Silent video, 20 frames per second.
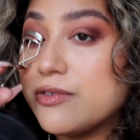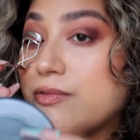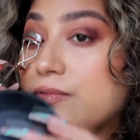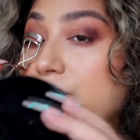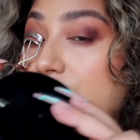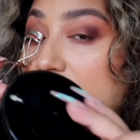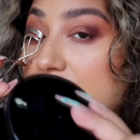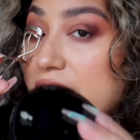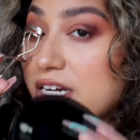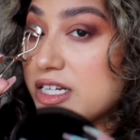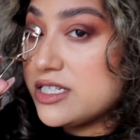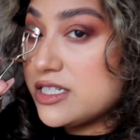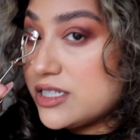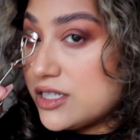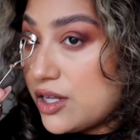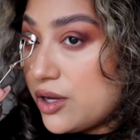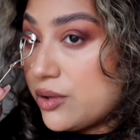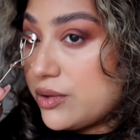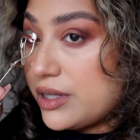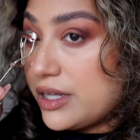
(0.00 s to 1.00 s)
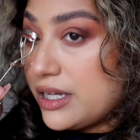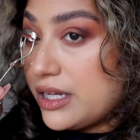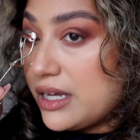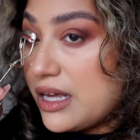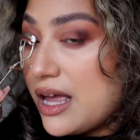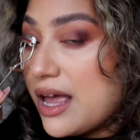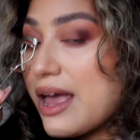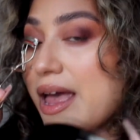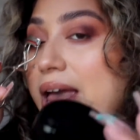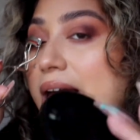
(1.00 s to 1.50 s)
very slowly
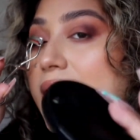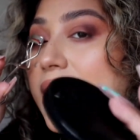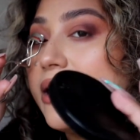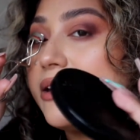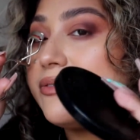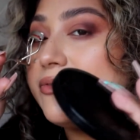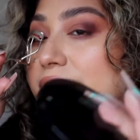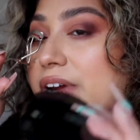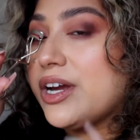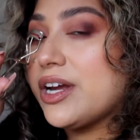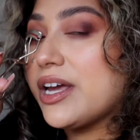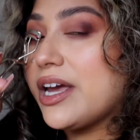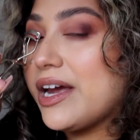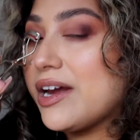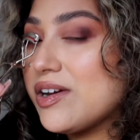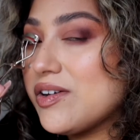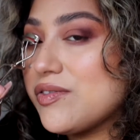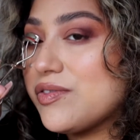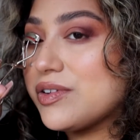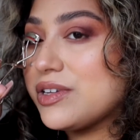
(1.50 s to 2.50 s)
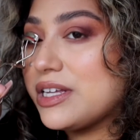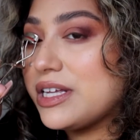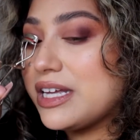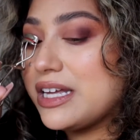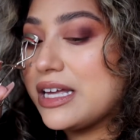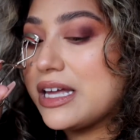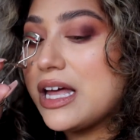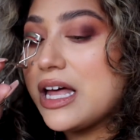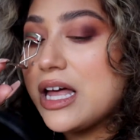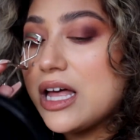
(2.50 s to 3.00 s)
and very
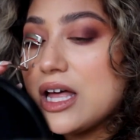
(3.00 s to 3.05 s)
carefully